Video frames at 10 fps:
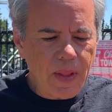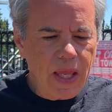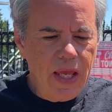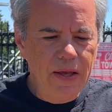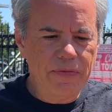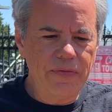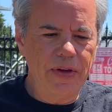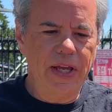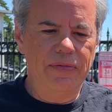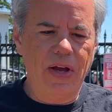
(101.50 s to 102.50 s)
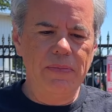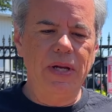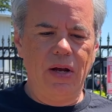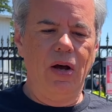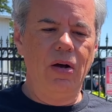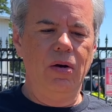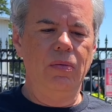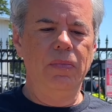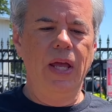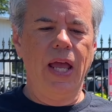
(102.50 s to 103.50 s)
If if I'm at
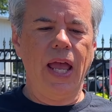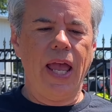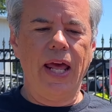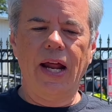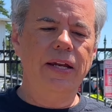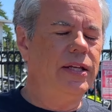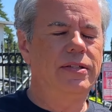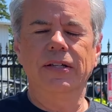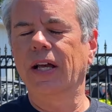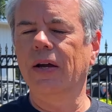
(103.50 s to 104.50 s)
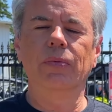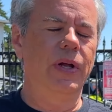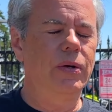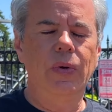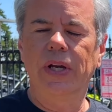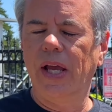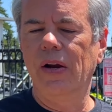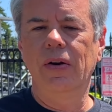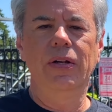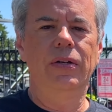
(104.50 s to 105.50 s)
home and I need to I run a quick
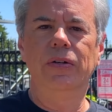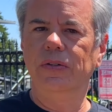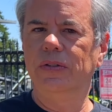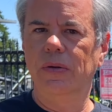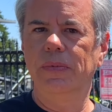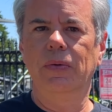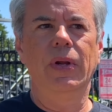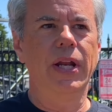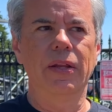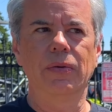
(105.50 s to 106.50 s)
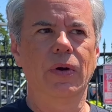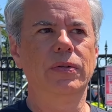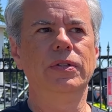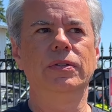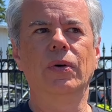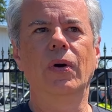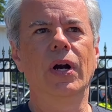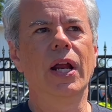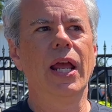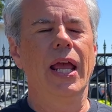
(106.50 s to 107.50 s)
errand or do something, run down to the grocery
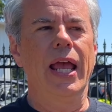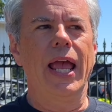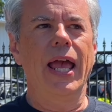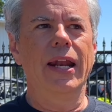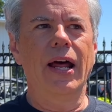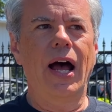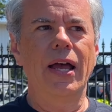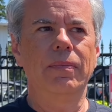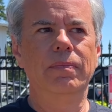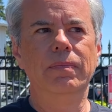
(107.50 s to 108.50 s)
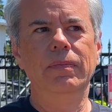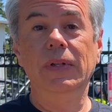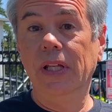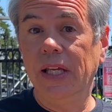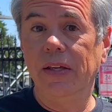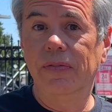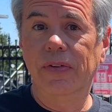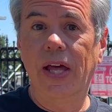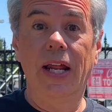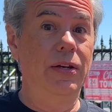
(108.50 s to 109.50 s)
store, and I leave
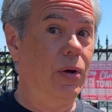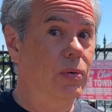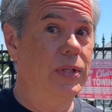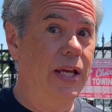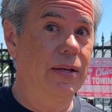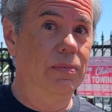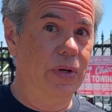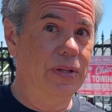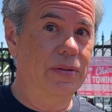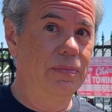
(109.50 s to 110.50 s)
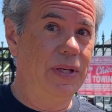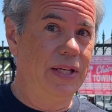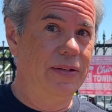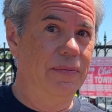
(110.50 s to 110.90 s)
and I don't take him with me,